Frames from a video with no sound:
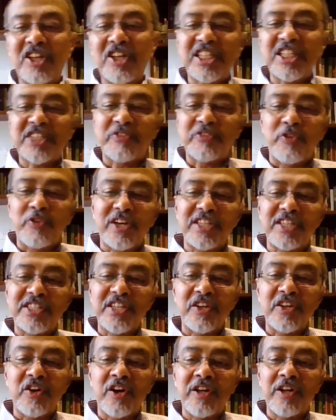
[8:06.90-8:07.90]
just
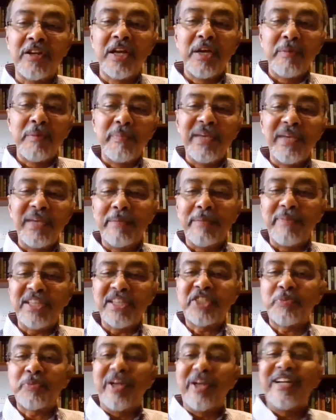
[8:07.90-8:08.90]
focusing on being the best
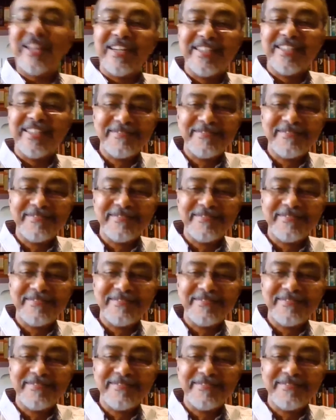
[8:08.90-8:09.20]
sprinter?